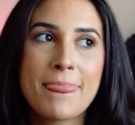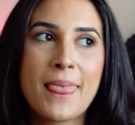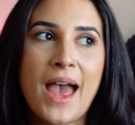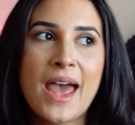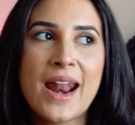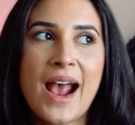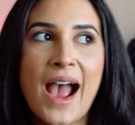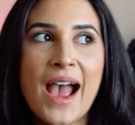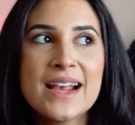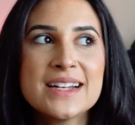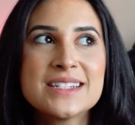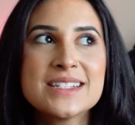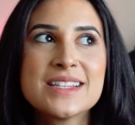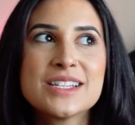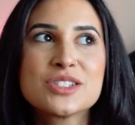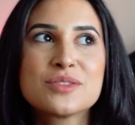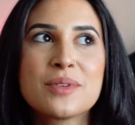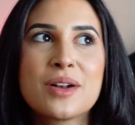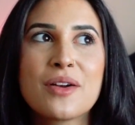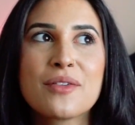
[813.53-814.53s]
And I did
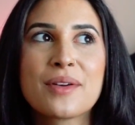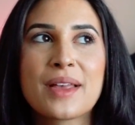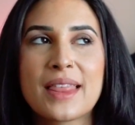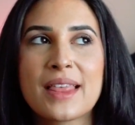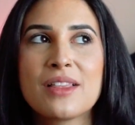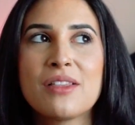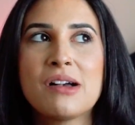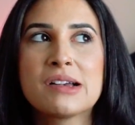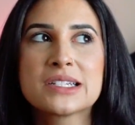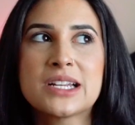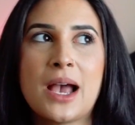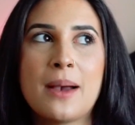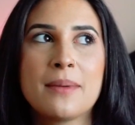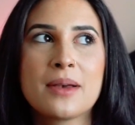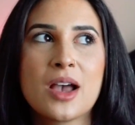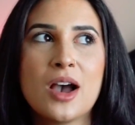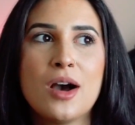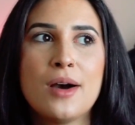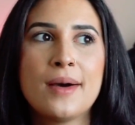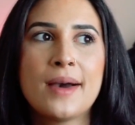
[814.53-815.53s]
this one a really long time
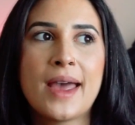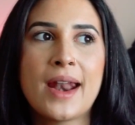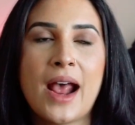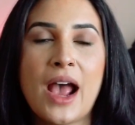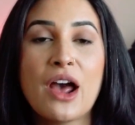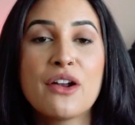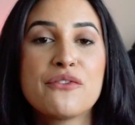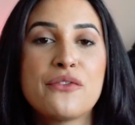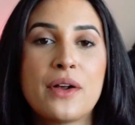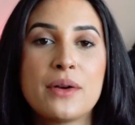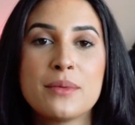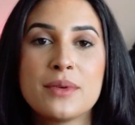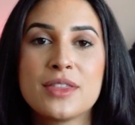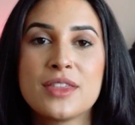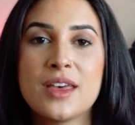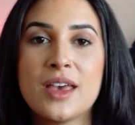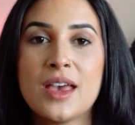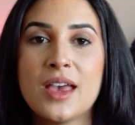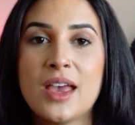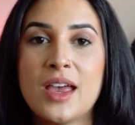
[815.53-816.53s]
ago and I had fun with
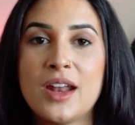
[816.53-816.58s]
it,